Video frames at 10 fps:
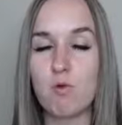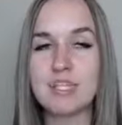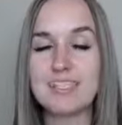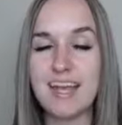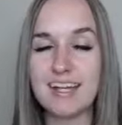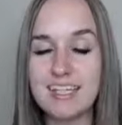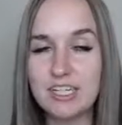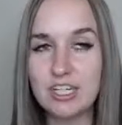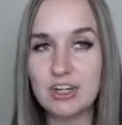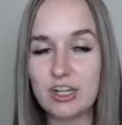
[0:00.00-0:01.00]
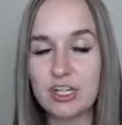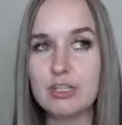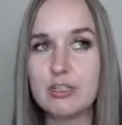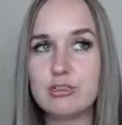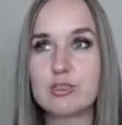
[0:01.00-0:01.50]
what technique you're going
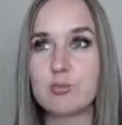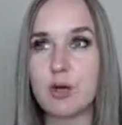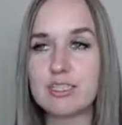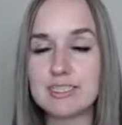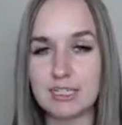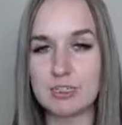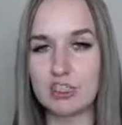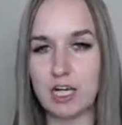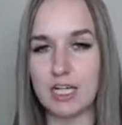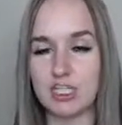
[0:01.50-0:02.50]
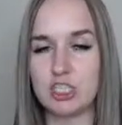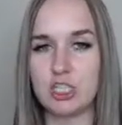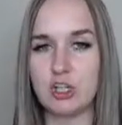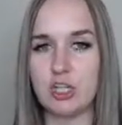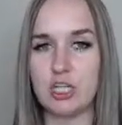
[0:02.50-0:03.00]
to use, what sales strategy
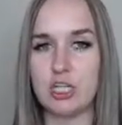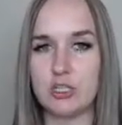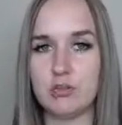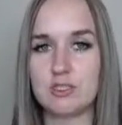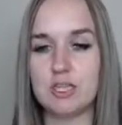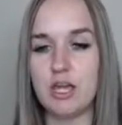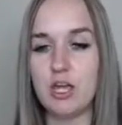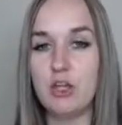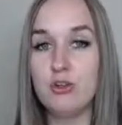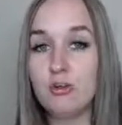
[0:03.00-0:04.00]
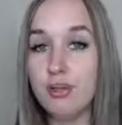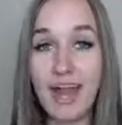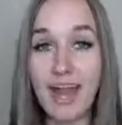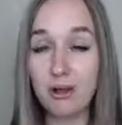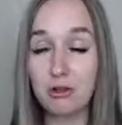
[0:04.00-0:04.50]
you're going to use, you
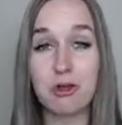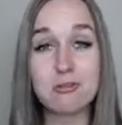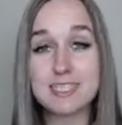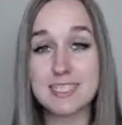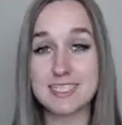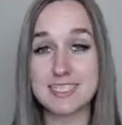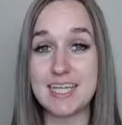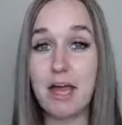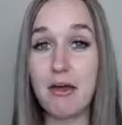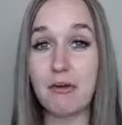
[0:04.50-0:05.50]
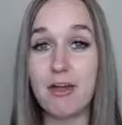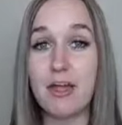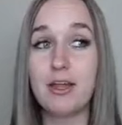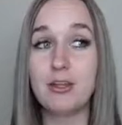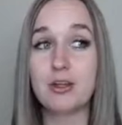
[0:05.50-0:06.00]
can't close the sell.
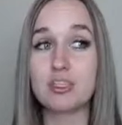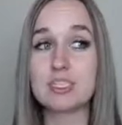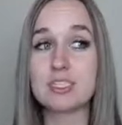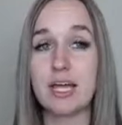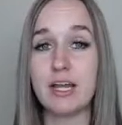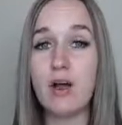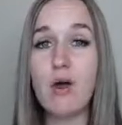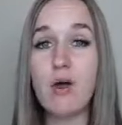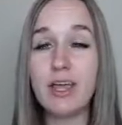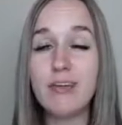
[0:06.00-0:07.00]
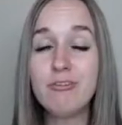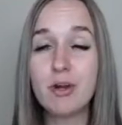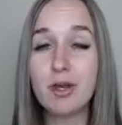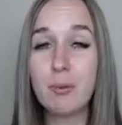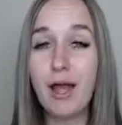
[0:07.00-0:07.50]
You're just like, oh, okay, if you
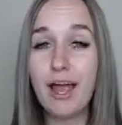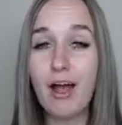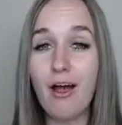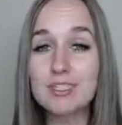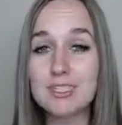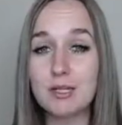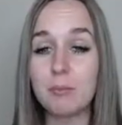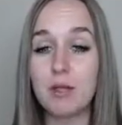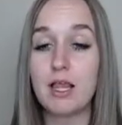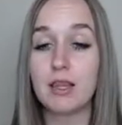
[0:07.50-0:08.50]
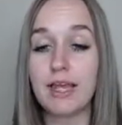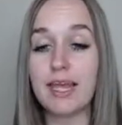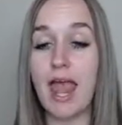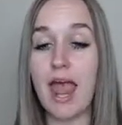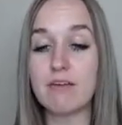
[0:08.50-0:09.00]
want to buy it, awesome. Like
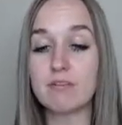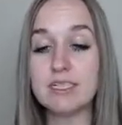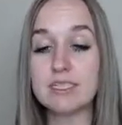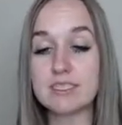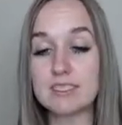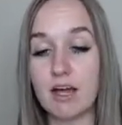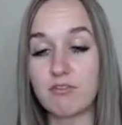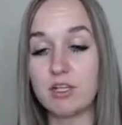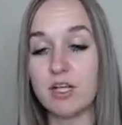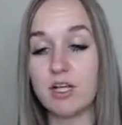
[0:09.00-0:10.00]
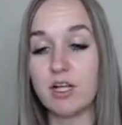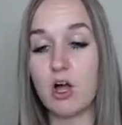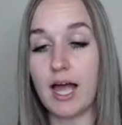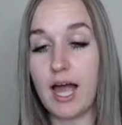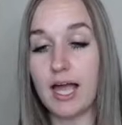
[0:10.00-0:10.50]
every discovery call
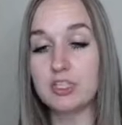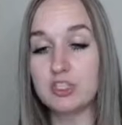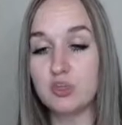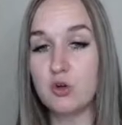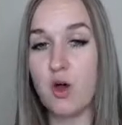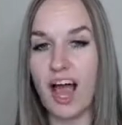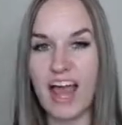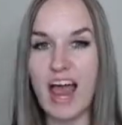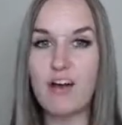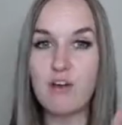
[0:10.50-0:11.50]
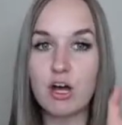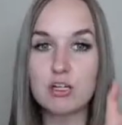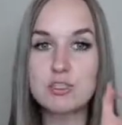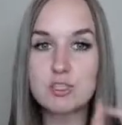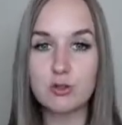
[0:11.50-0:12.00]
that I do, I have a
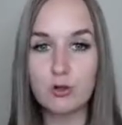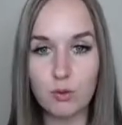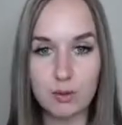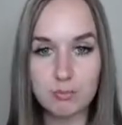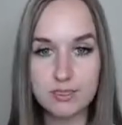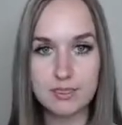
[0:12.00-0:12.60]
script.